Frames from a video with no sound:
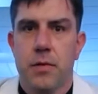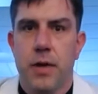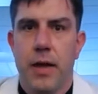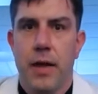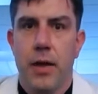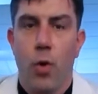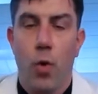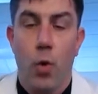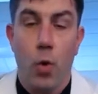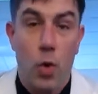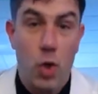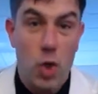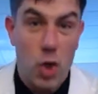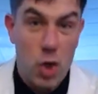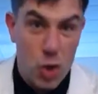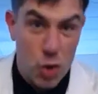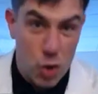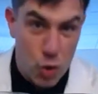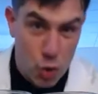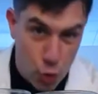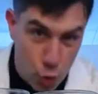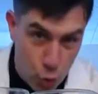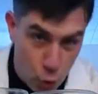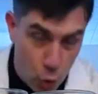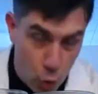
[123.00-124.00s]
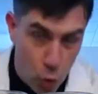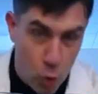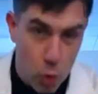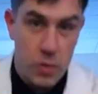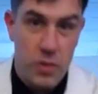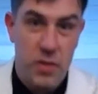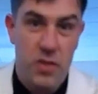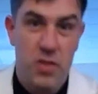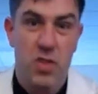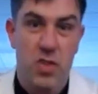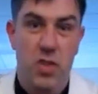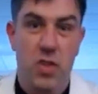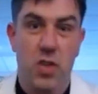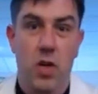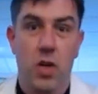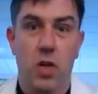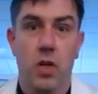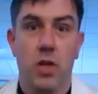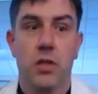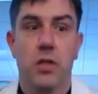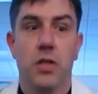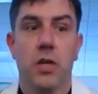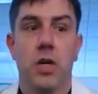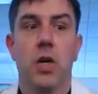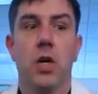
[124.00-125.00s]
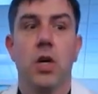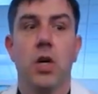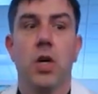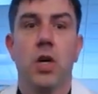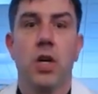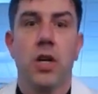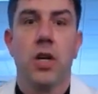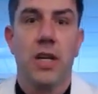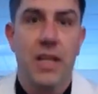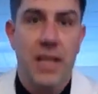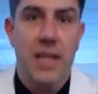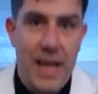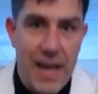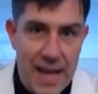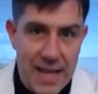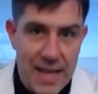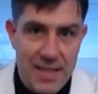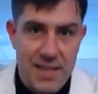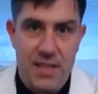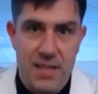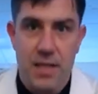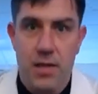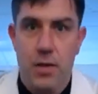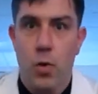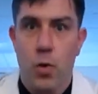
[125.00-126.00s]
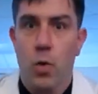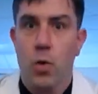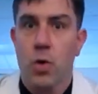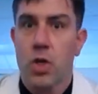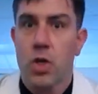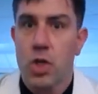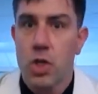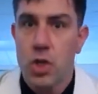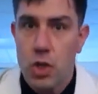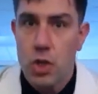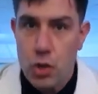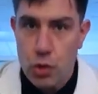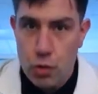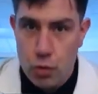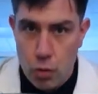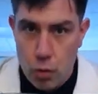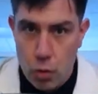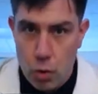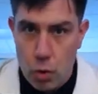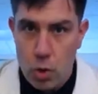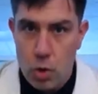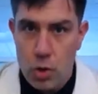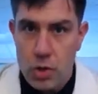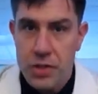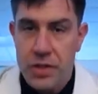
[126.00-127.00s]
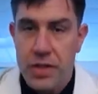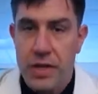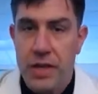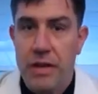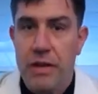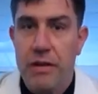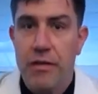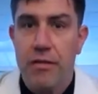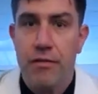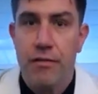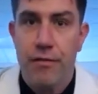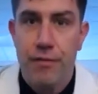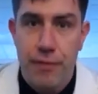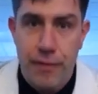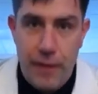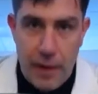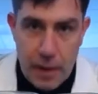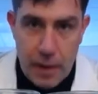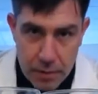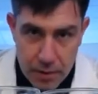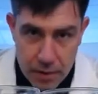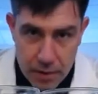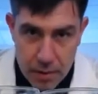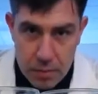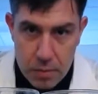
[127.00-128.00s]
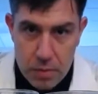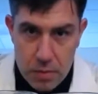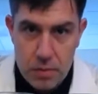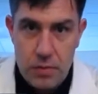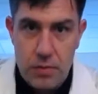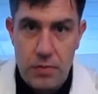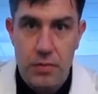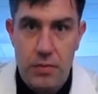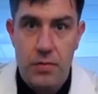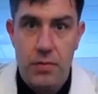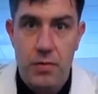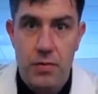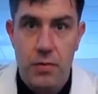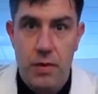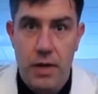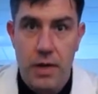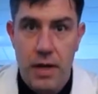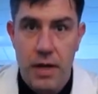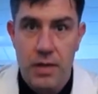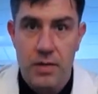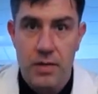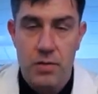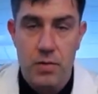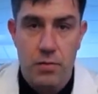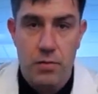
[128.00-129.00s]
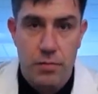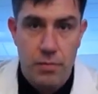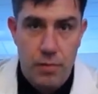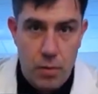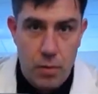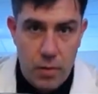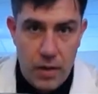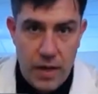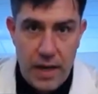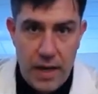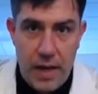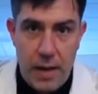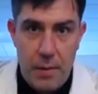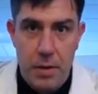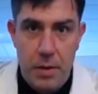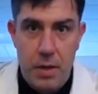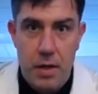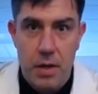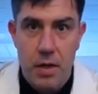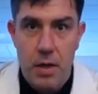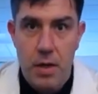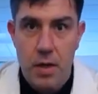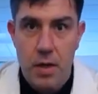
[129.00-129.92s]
okay, or controlled. These are called constant or controlled variables. Okay. So vocab